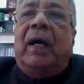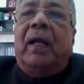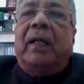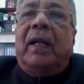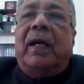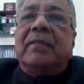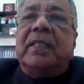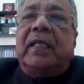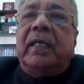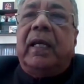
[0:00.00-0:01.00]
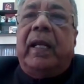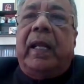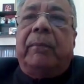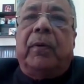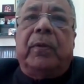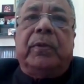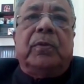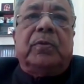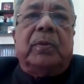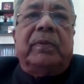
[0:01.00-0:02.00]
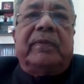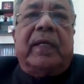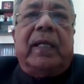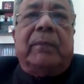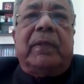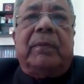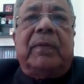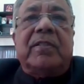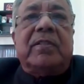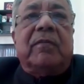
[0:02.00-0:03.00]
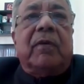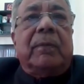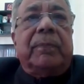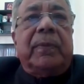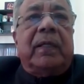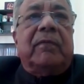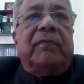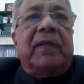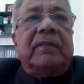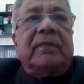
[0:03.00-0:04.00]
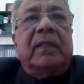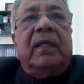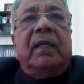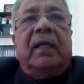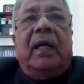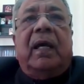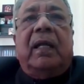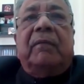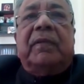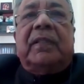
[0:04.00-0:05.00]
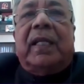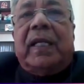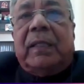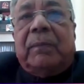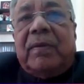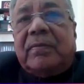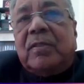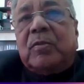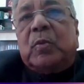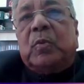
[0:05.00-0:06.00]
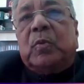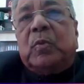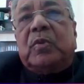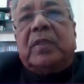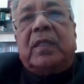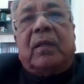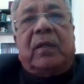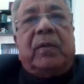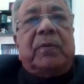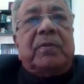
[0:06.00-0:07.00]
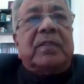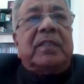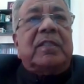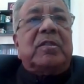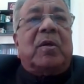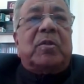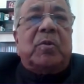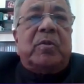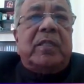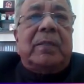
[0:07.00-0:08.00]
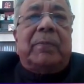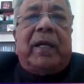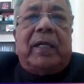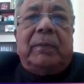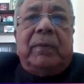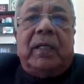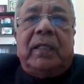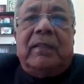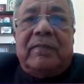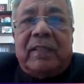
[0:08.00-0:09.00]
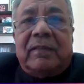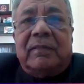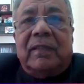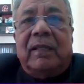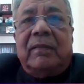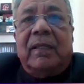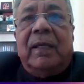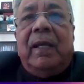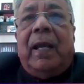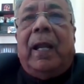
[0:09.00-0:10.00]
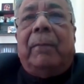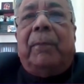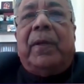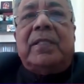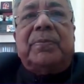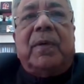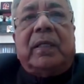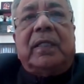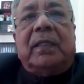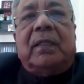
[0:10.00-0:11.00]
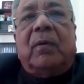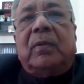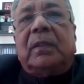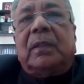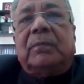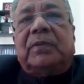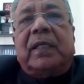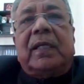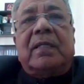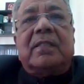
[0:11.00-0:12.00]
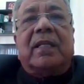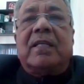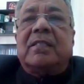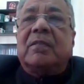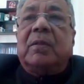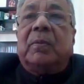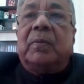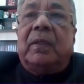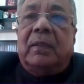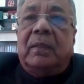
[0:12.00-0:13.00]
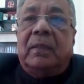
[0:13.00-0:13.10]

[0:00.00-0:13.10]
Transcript: And lastly, an MOU should be signed by the Ministry of Corporate Affairs with the leading business schools and law universities to associate them academically in this exercise and benchmarking the outcomes against the rest of the world.